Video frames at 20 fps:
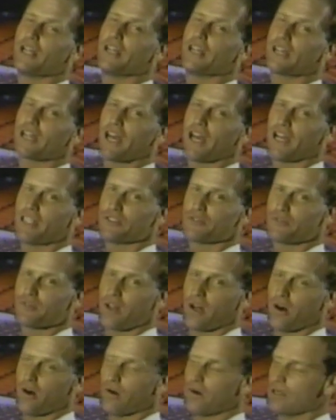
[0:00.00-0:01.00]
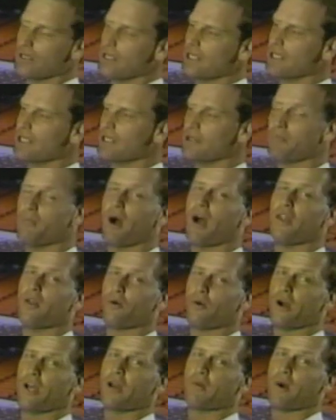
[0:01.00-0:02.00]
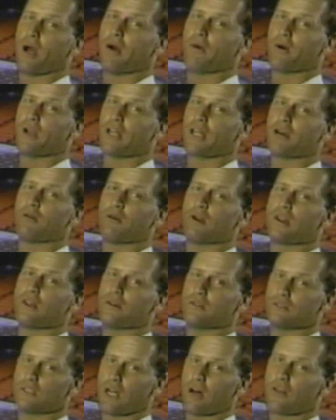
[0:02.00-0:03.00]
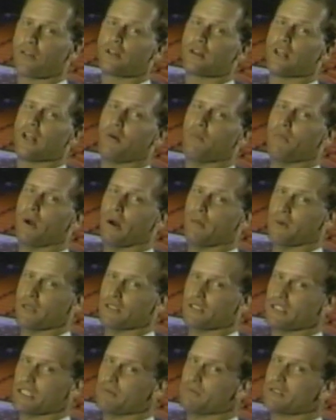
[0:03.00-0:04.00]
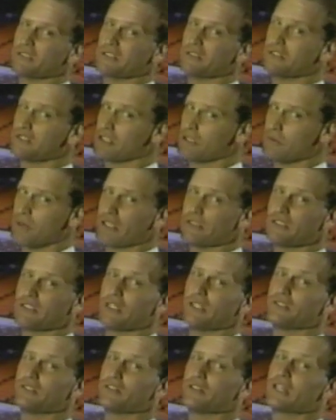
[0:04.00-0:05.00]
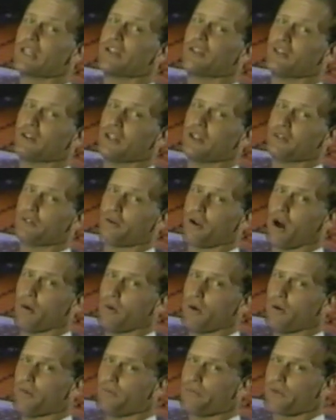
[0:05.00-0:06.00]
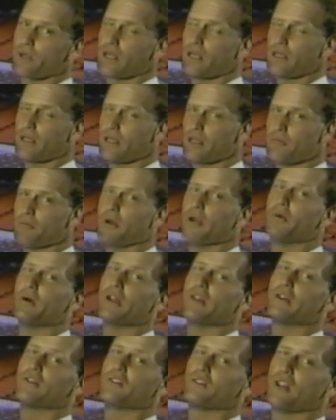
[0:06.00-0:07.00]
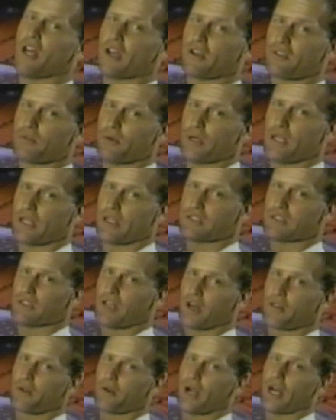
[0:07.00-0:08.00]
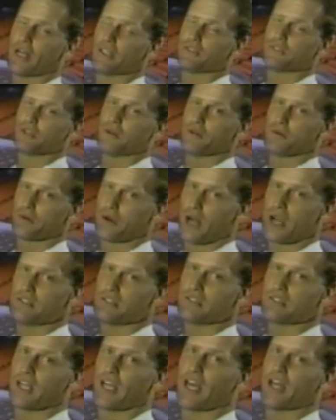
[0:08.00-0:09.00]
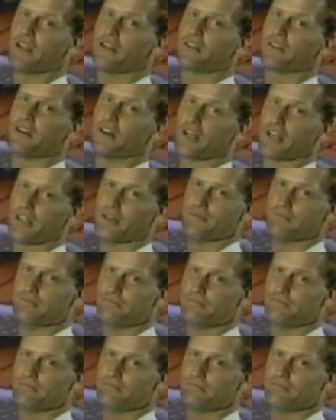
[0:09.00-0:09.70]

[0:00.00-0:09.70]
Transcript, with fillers: of cash flow. By the way, you might want to get one of those health club memberships because too much of this will get you in trouble. Be with us next week as another Astro tries his hand at cooking.